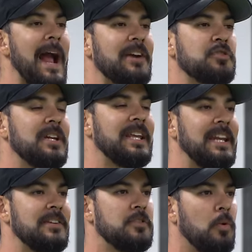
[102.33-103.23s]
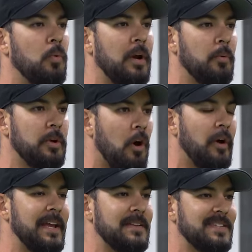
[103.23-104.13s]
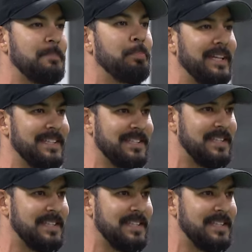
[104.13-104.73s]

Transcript: we're actually gonna get into what we call a split